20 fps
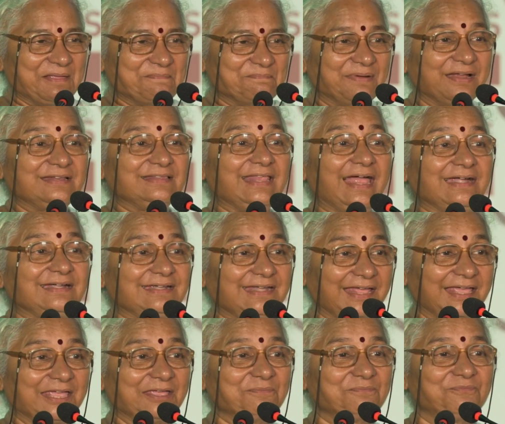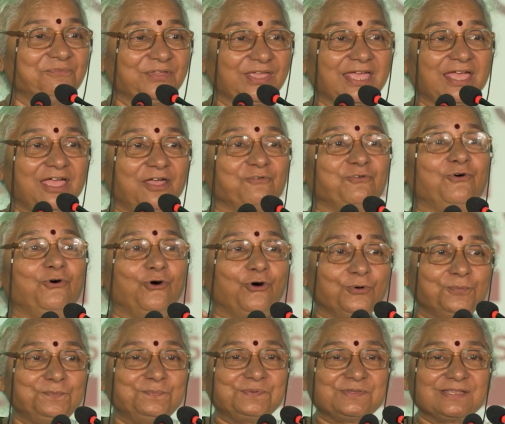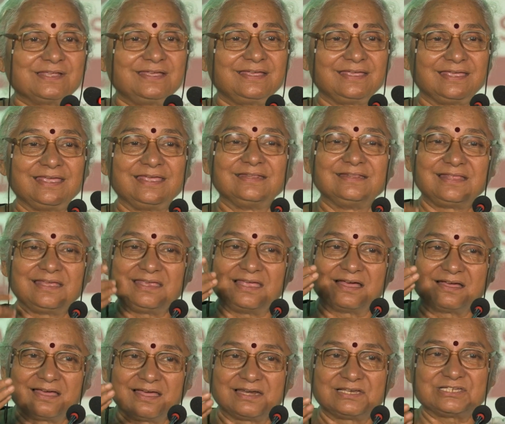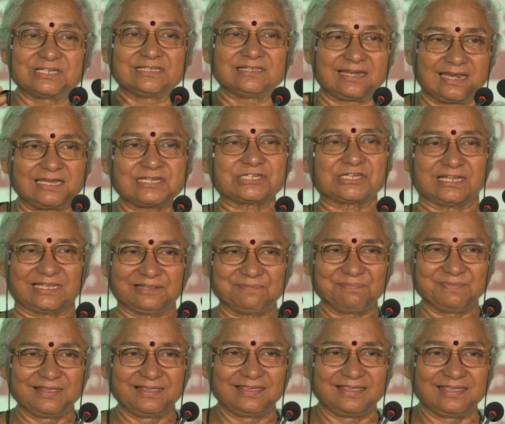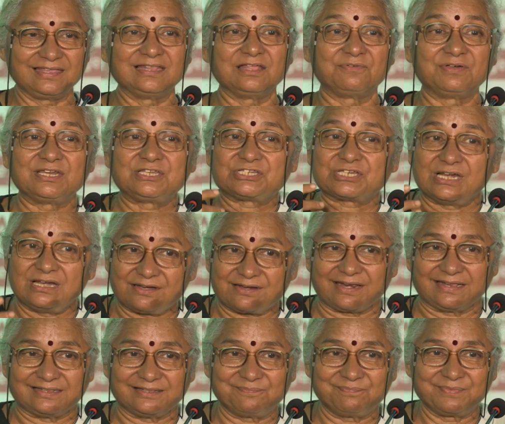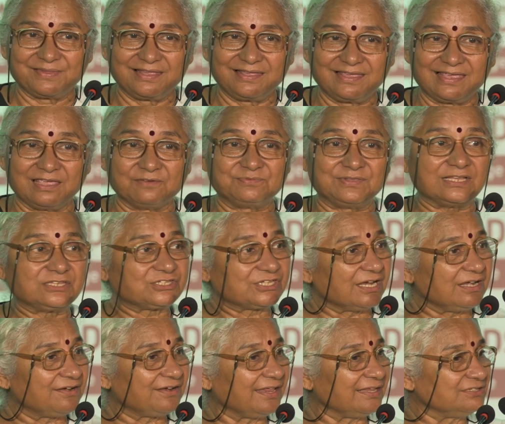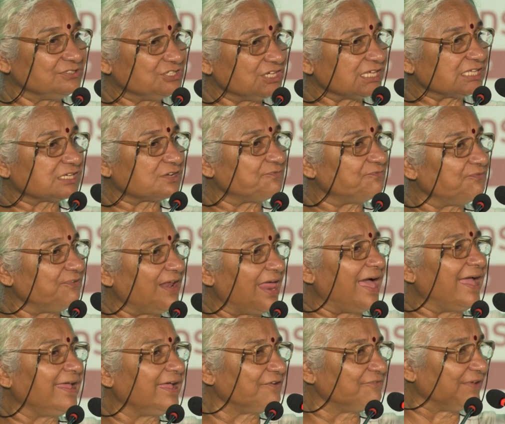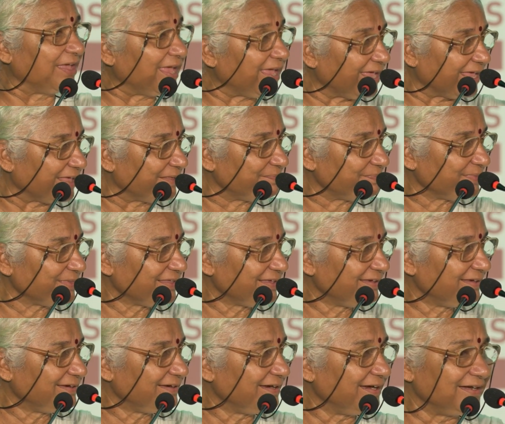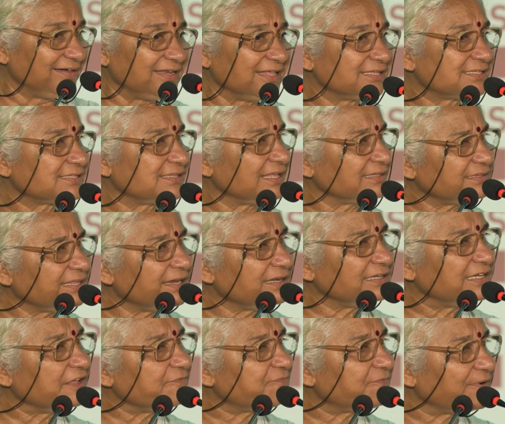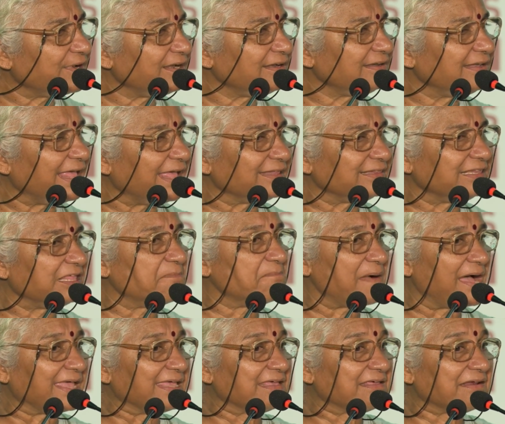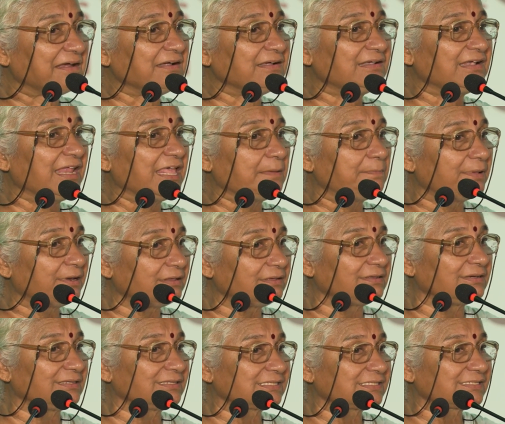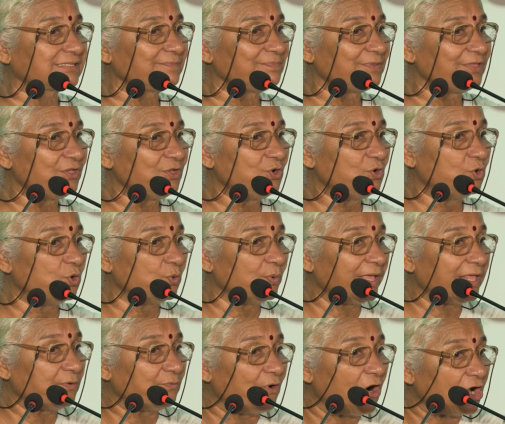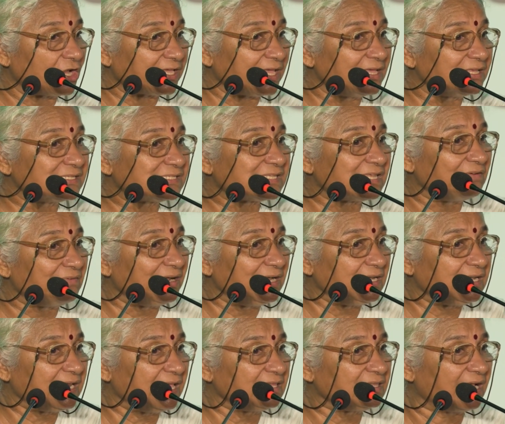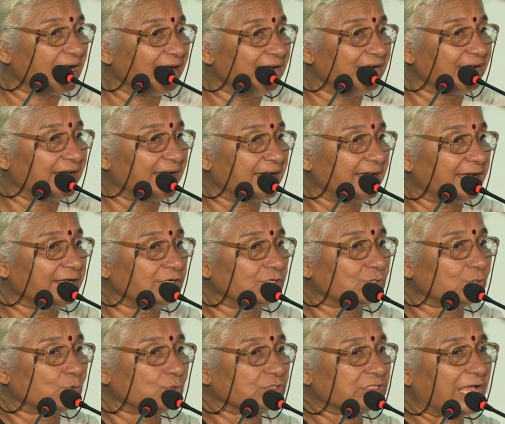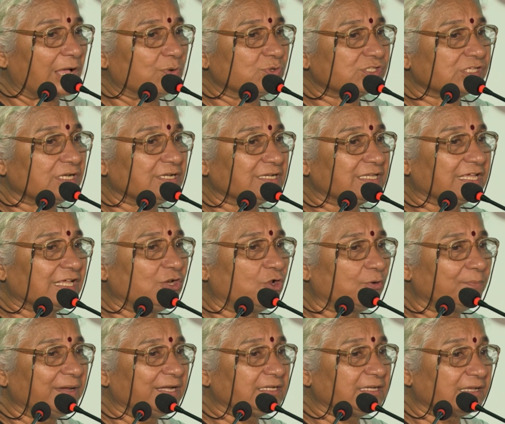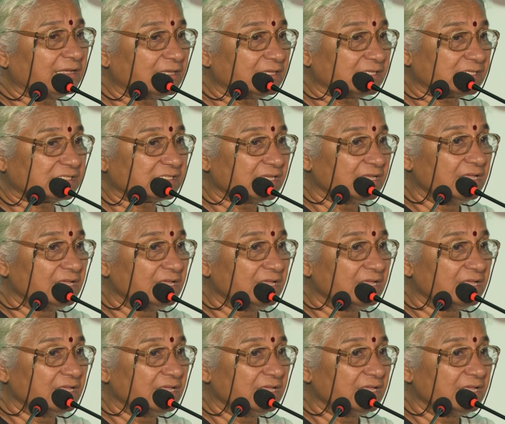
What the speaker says: But that time we have hopes in the younger generation, in our children. If the children just fly away, it is nothing different than the migrant laborers who were walking 1,700 and 2,000 kilometers